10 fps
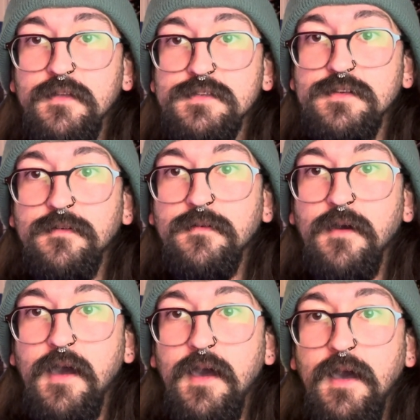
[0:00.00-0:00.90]
So
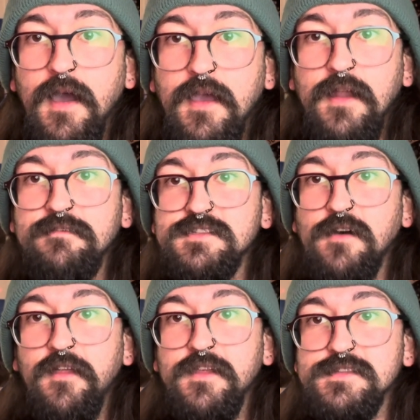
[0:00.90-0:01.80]
I kind of
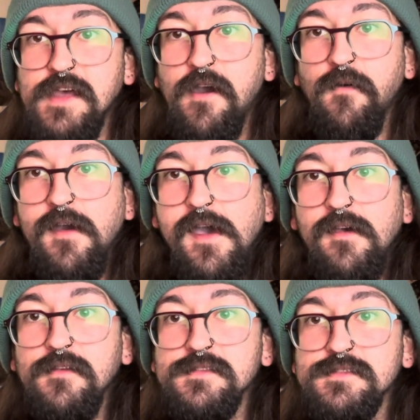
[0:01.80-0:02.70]
sought this out
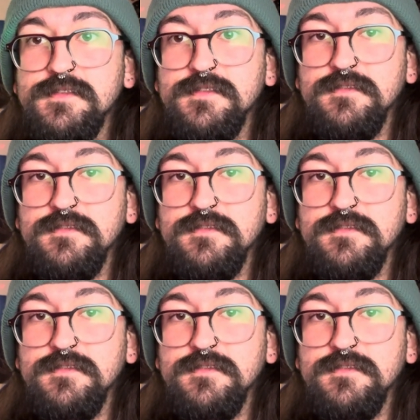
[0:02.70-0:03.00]
as